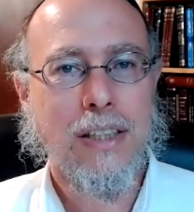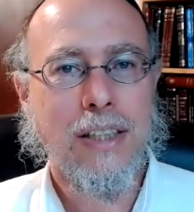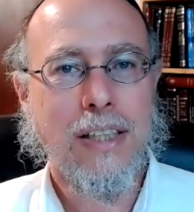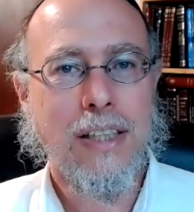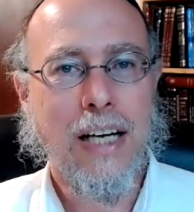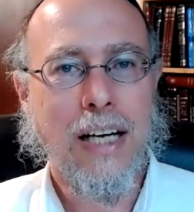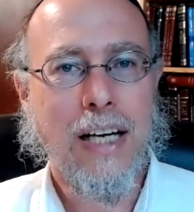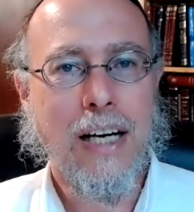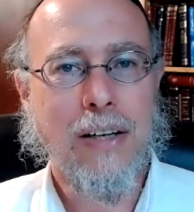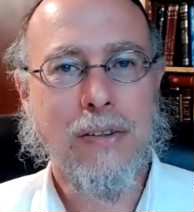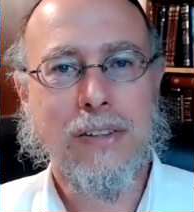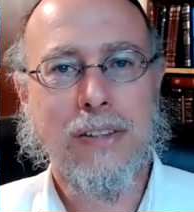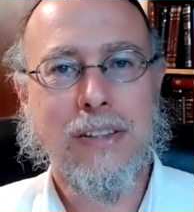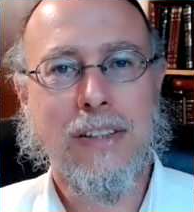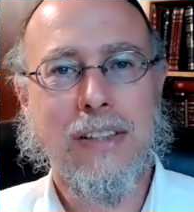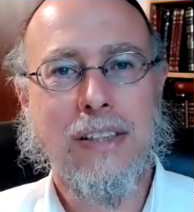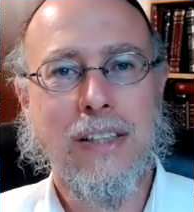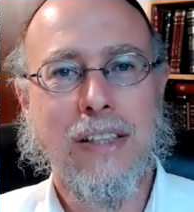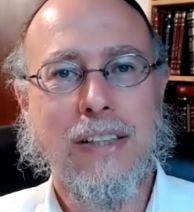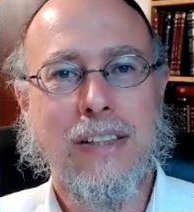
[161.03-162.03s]
Now,
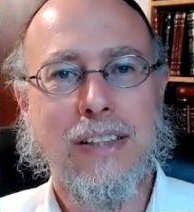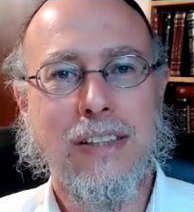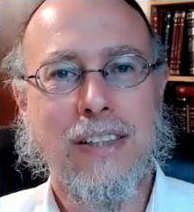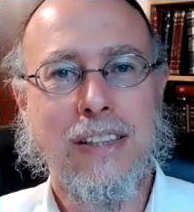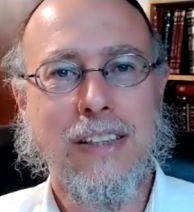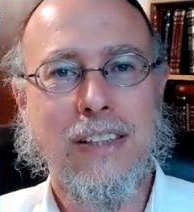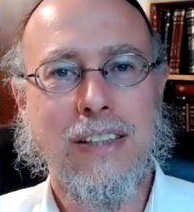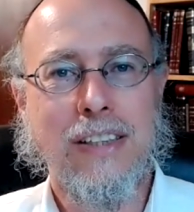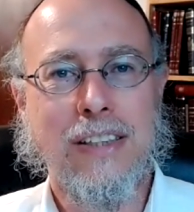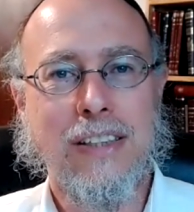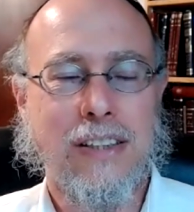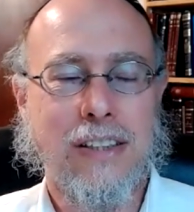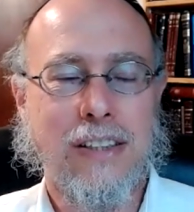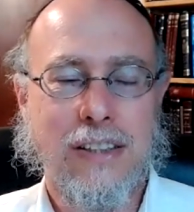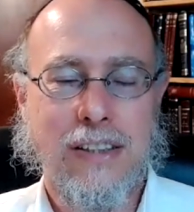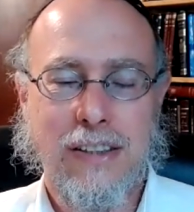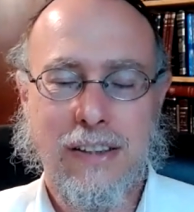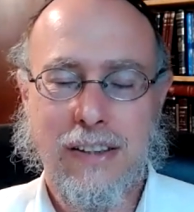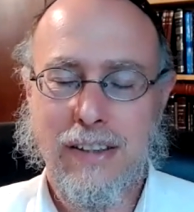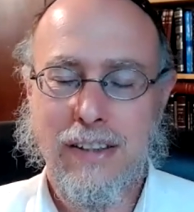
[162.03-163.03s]
this is,
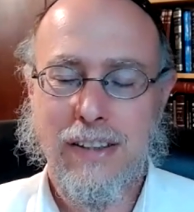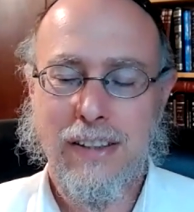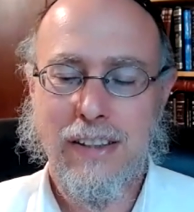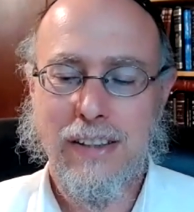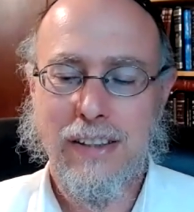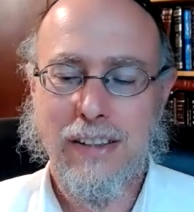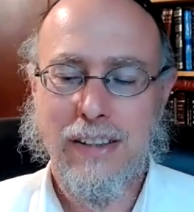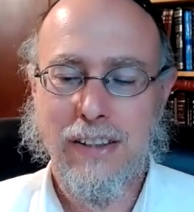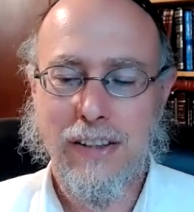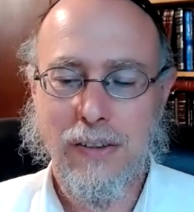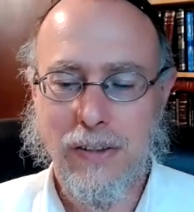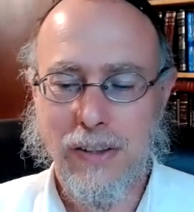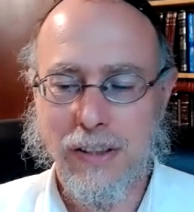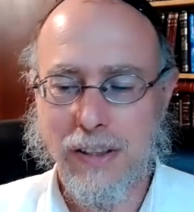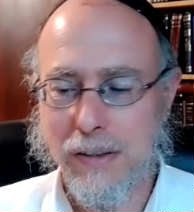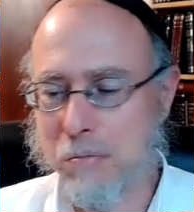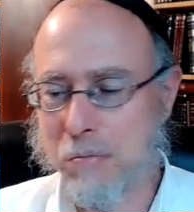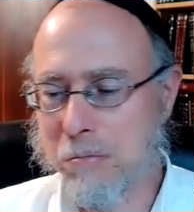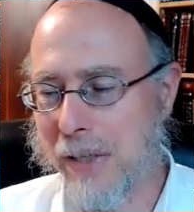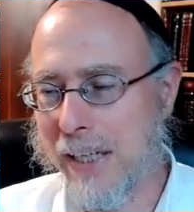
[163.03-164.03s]
you know,
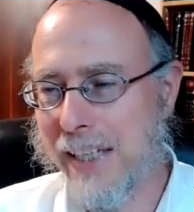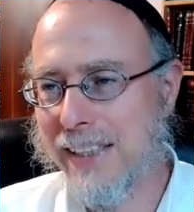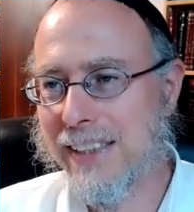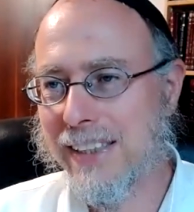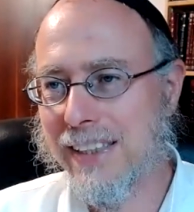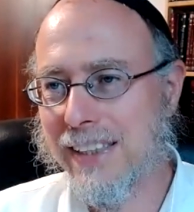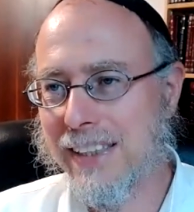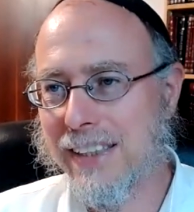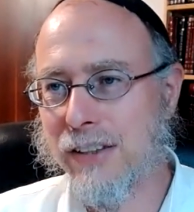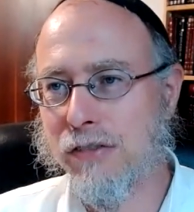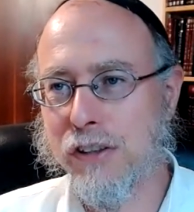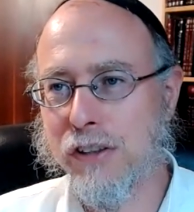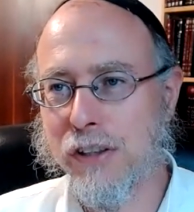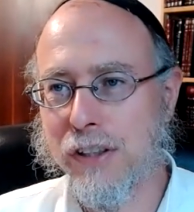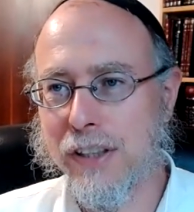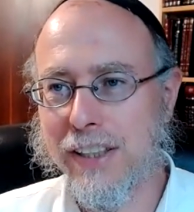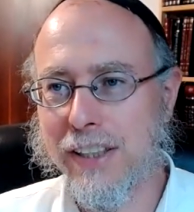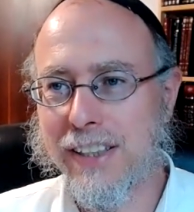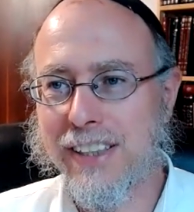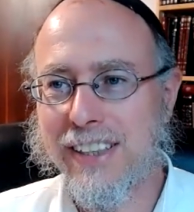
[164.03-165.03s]
the basis
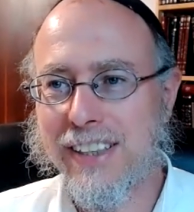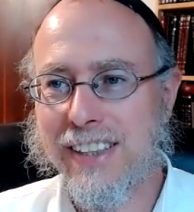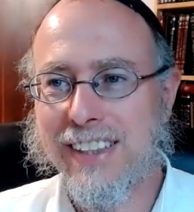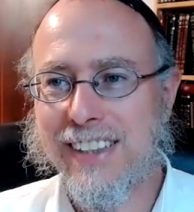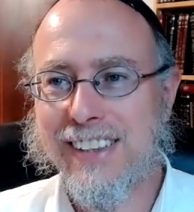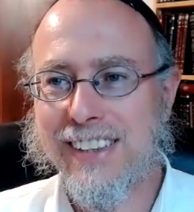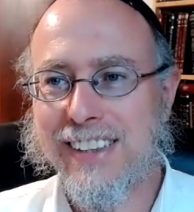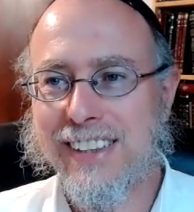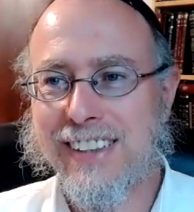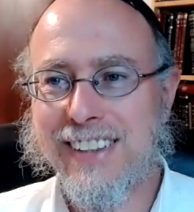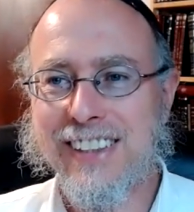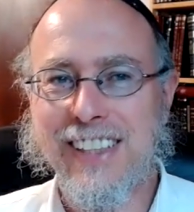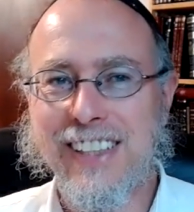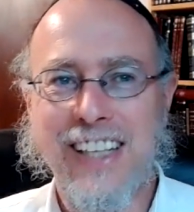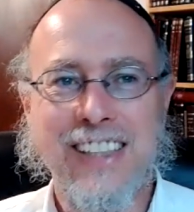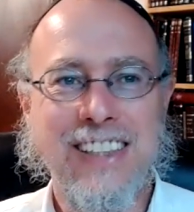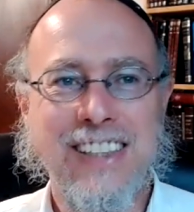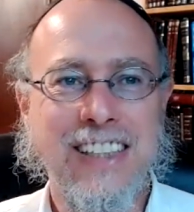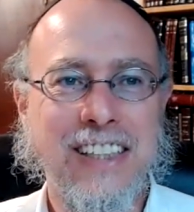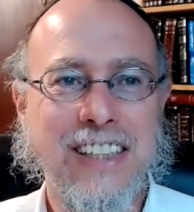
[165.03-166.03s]
for
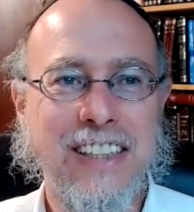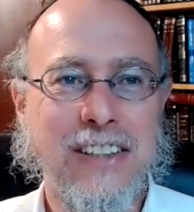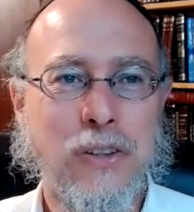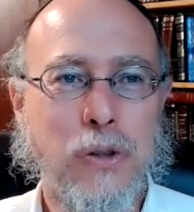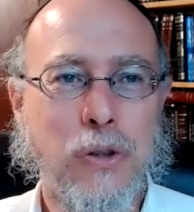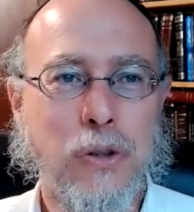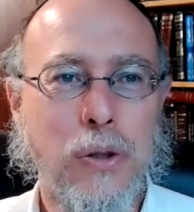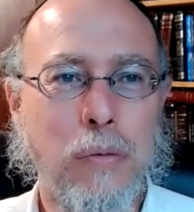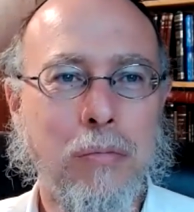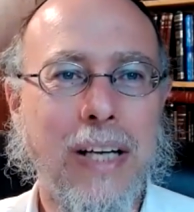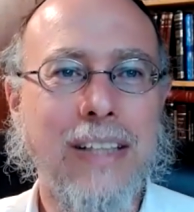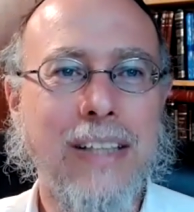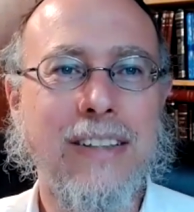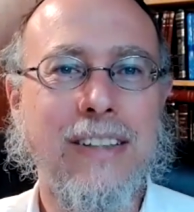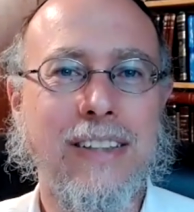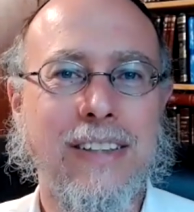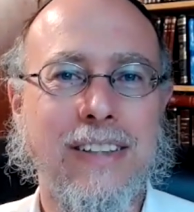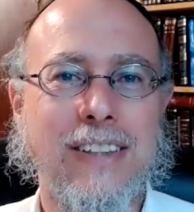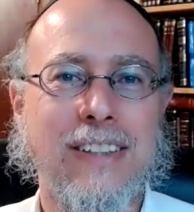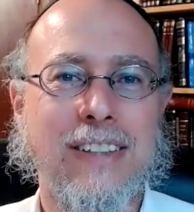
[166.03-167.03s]
discussing
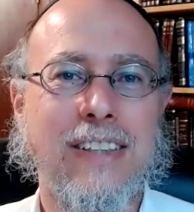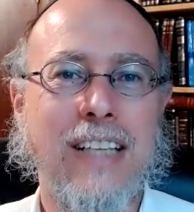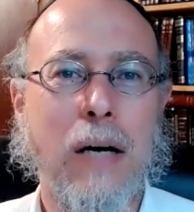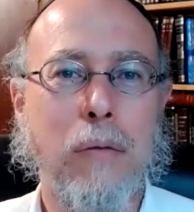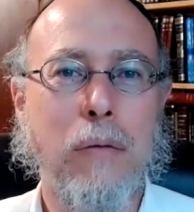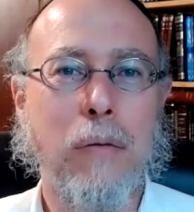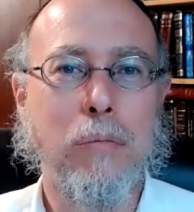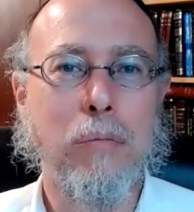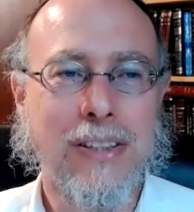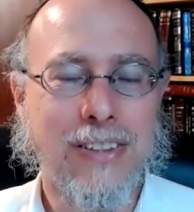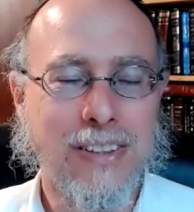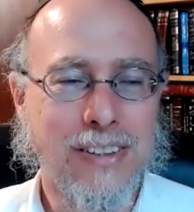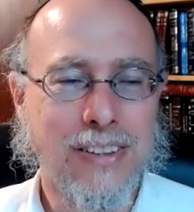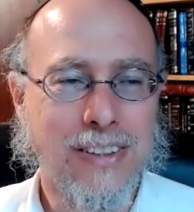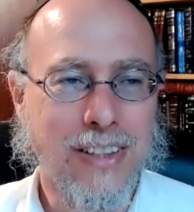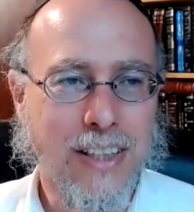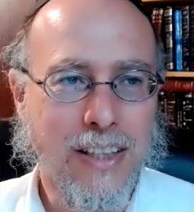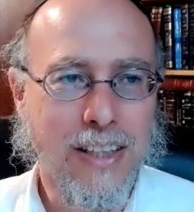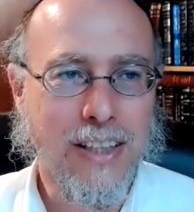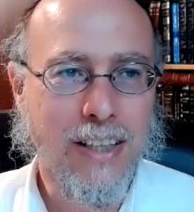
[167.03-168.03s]
tremendous topics in
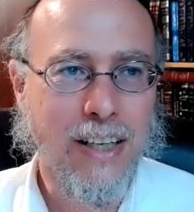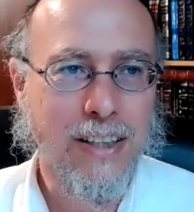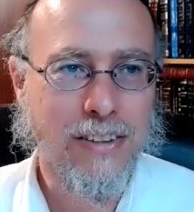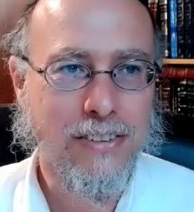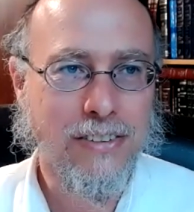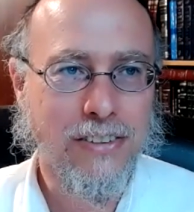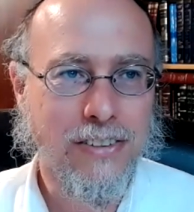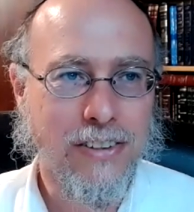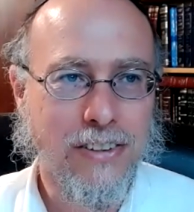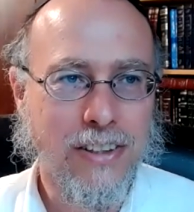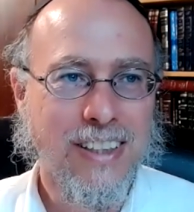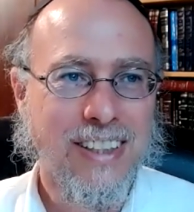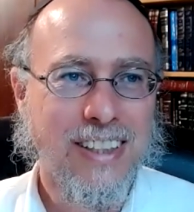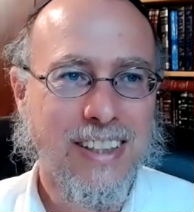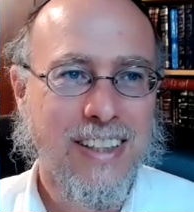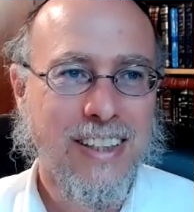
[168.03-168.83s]
psychology.